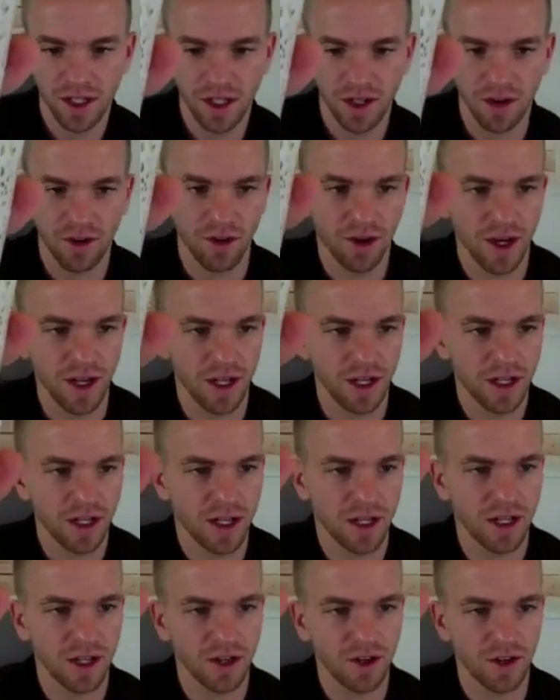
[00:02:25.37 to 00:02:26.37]
Great
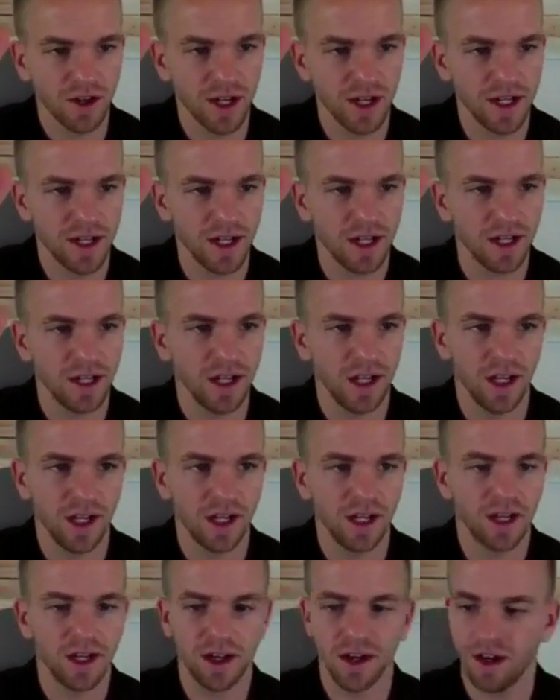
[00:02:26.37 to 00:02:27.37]

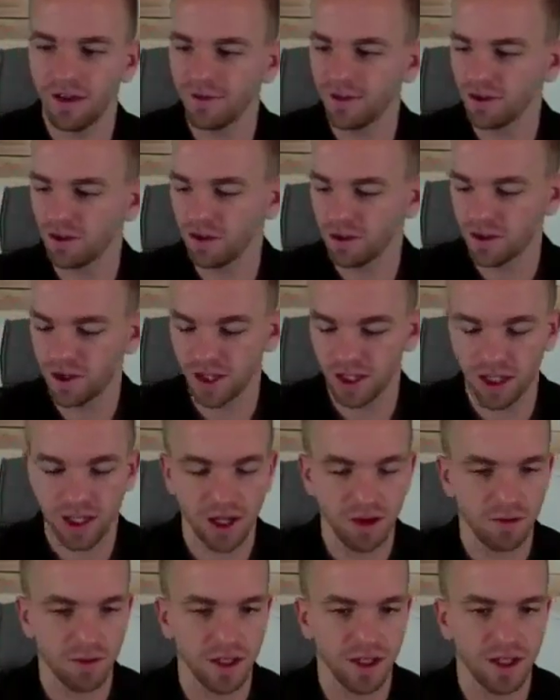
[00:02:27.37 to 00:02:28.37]
coffee roasting
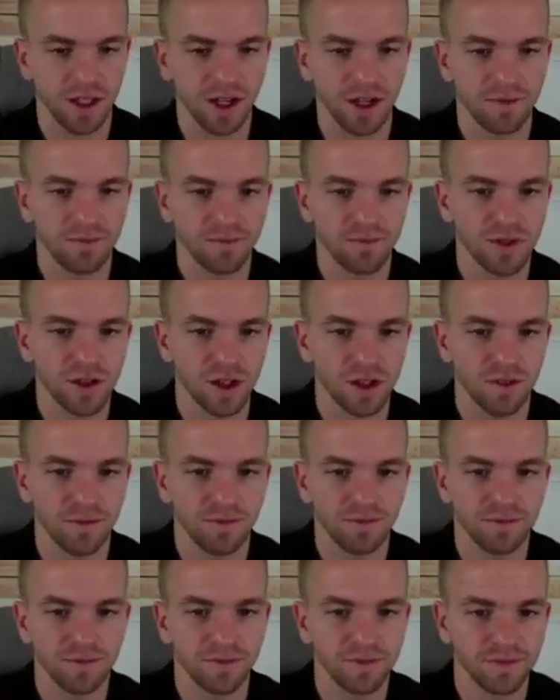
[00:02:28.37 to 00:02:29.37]
company there. So
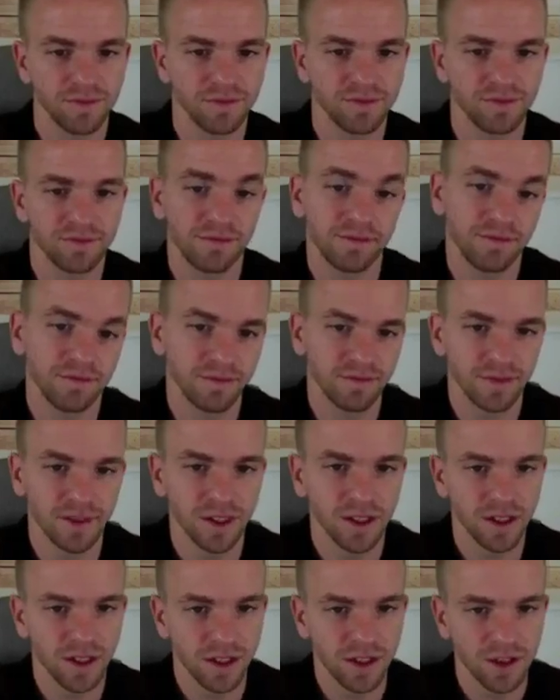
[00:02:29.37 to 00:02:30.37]

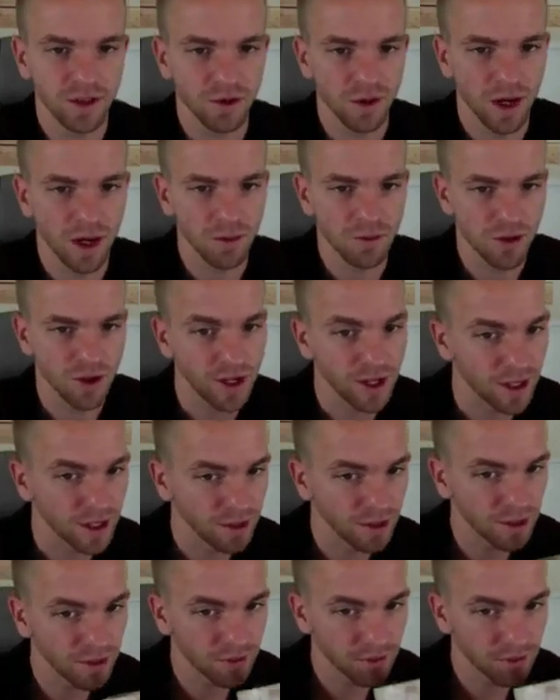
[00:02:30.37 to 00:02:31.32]
that's what I'm drinking.